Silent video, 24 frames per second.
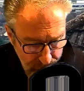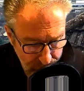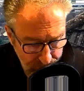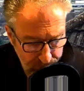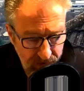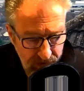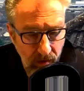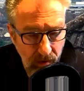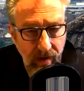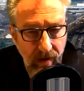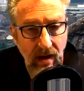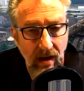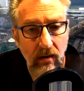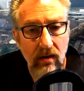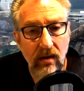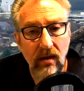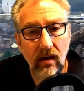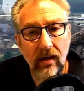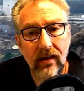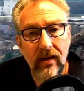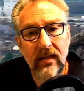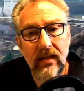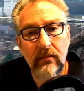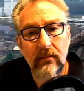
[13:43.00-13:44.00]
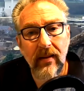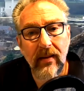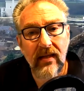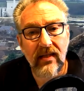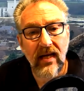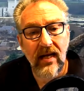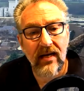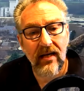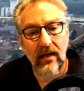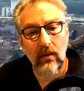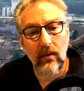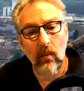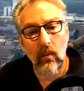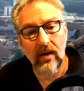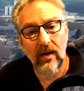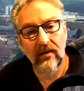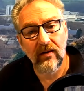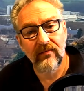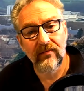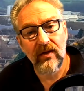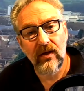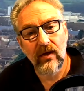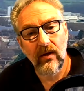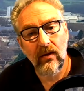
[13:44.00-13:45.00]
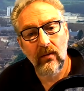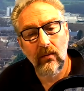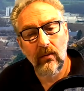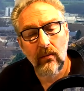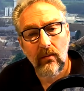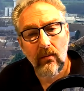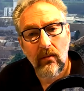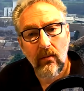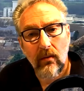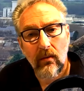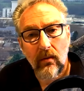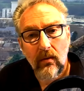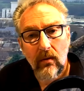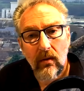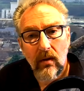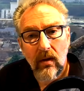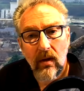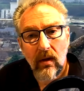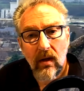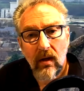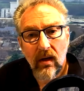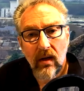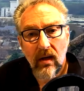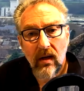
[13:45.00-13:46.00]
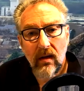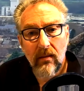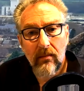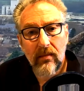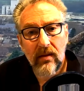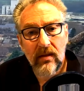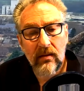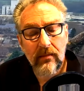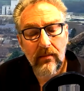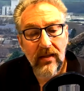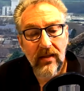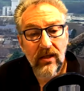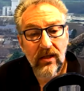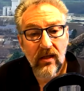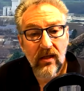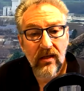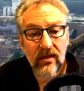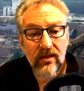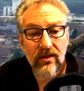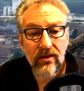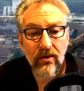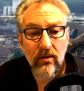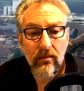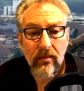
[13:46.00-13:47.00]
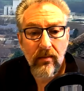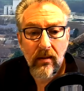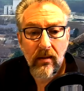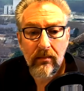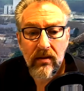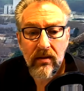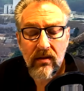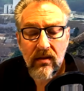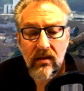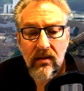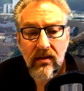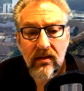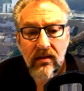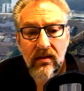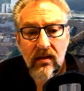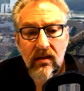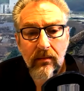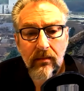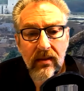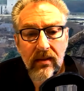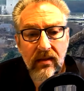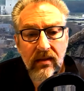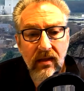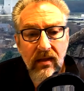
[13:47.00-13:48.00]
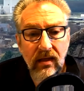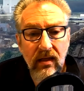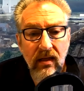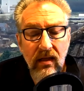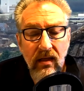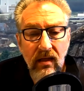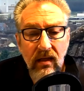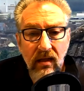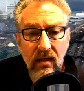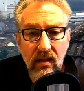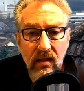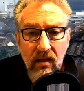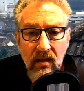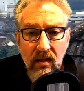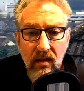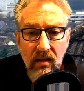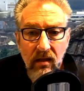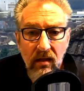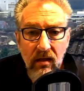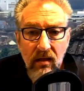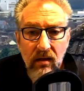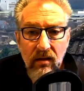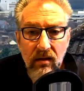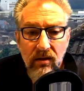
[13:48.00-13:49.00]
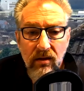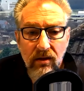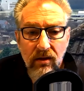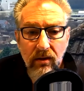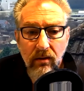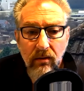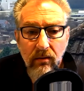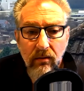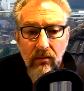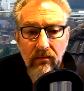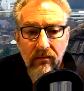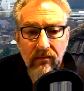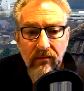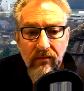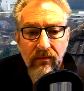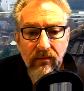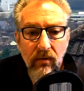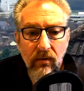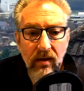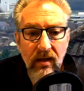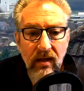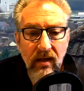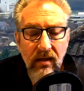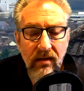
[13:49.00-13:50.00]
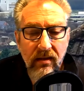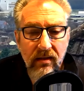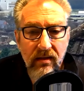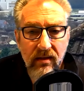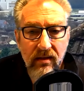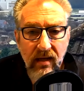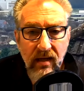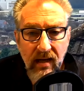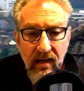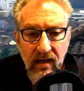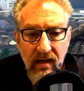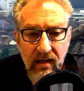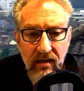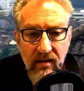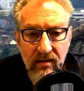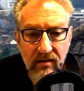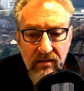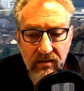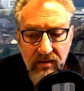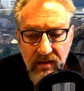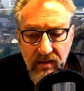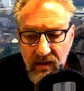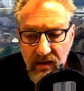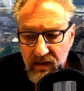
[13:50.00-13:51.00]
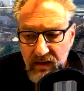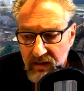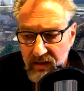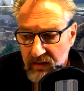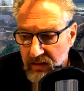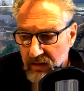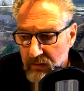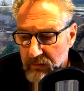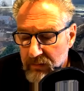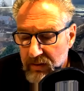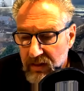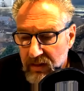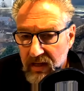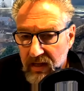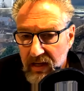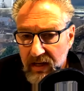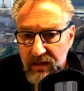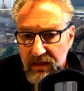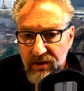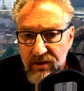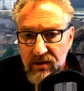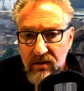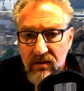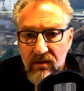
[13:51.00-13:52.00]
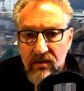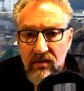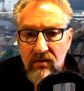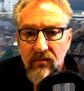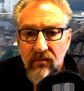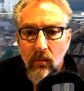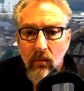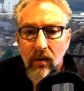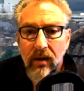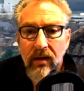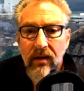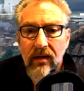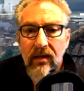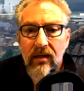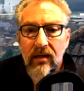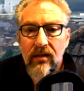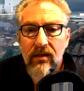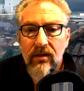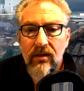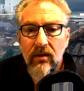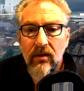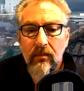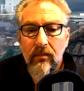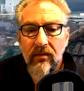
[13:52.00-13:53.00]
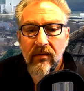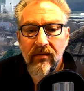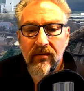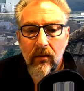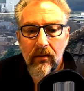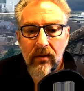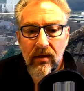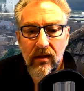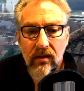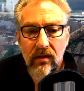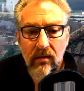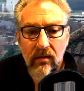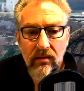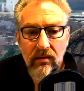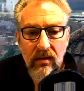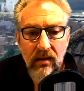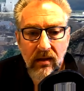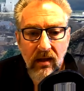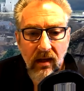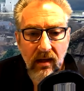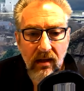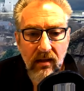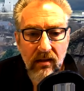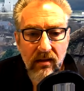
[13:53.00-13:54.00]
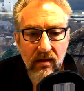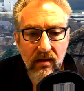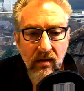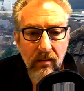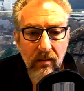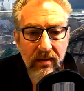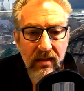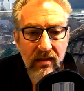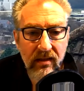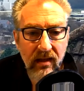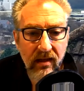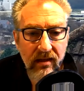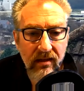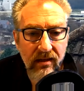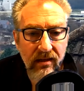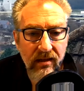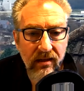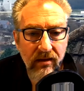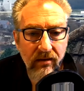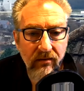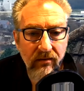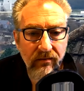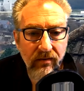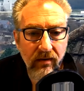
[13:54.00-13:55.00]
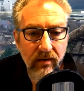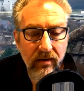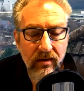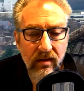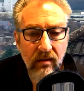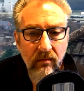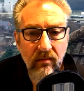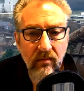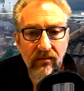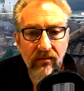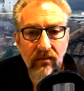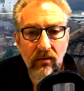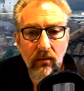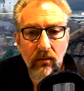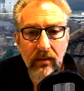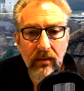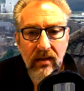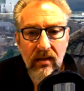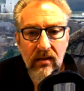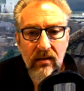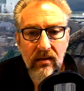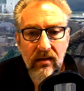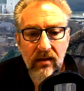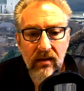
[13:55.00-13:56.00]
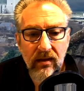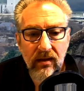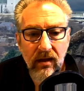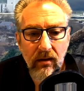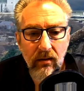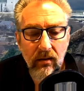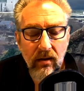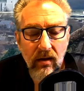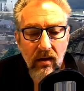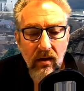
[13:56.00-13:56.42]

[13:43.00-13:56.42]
So how could I expect any one of you, especially as new members to this committee, to fully understand the implications of what it is you'd be voting on today? So let me say to you firstly, before we continue,